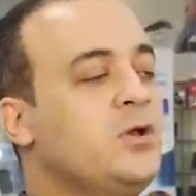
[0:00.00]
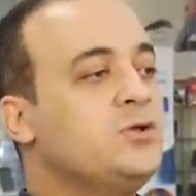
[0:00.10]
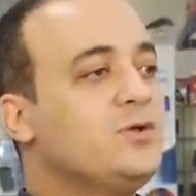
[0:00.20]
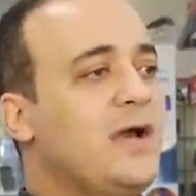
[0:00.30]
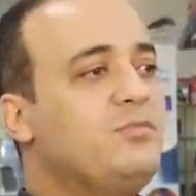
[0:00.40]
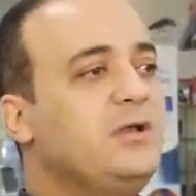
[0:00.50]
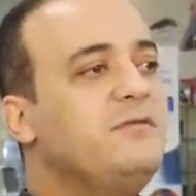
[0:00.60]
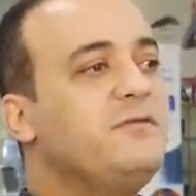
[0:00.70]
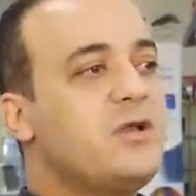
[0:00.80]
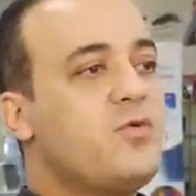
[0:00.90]
So I
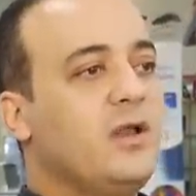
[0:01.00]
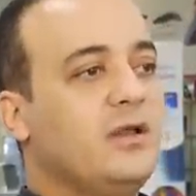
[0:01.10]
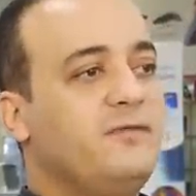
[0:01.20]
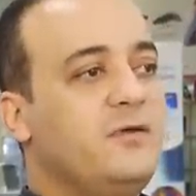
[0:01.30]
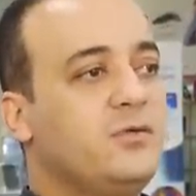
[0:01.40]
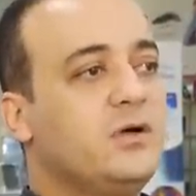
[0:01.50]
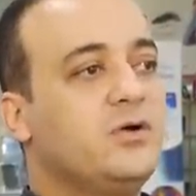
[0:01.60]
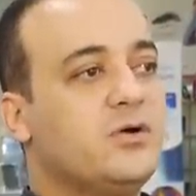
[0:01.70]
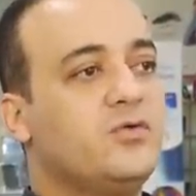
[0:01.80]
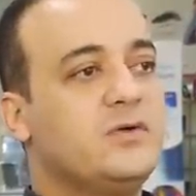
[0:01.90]
believe very well if you want
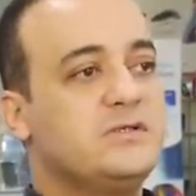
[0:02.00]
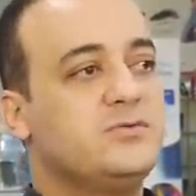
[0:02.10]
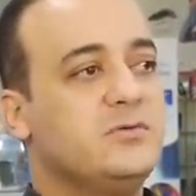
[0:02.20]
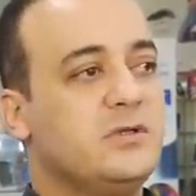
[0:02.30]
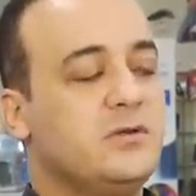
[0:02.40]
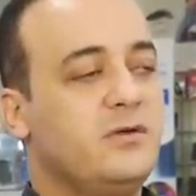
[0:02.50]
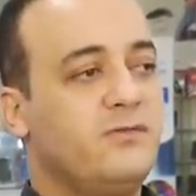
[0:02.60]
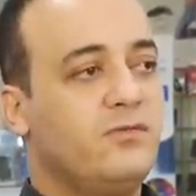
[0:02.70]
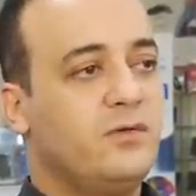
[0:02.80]
go with, with if,